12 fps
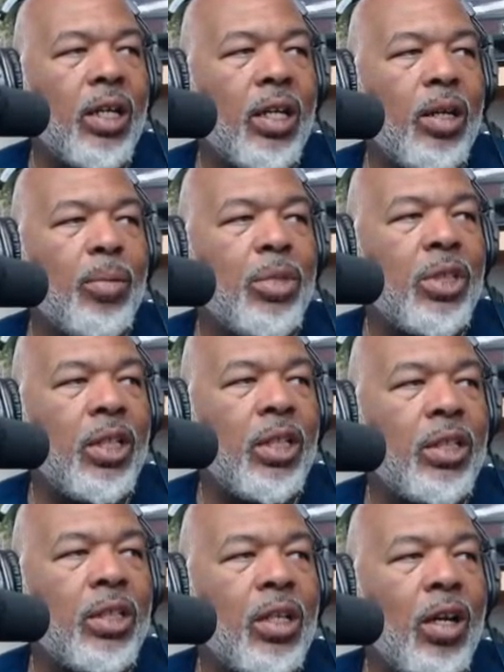MC
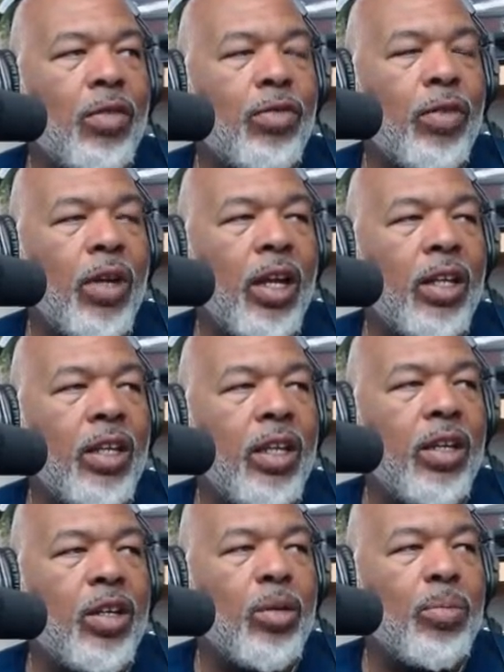stuff and
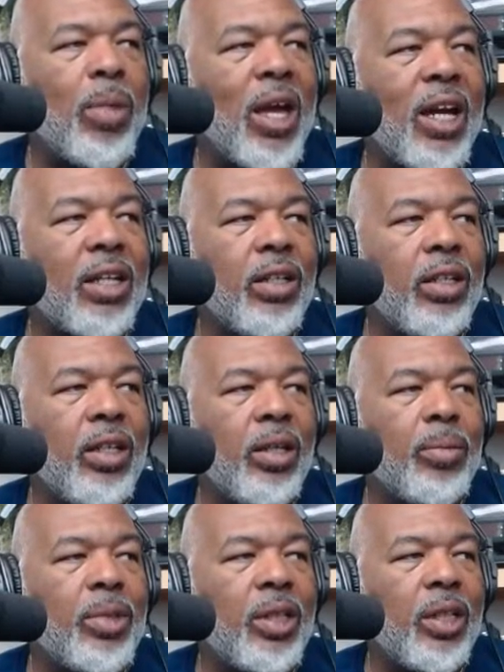gear back to the
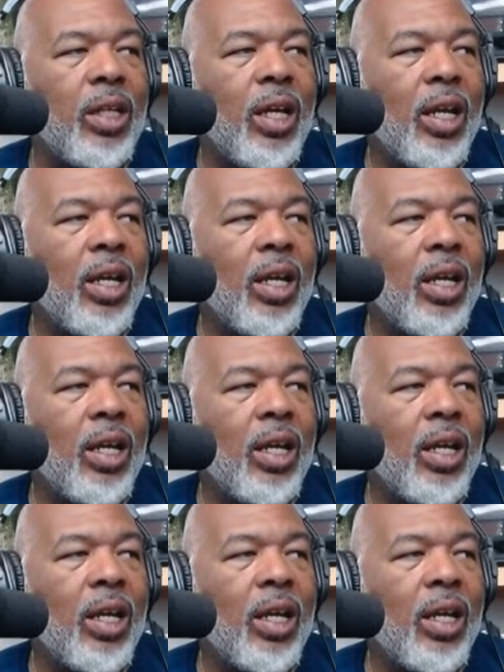MC.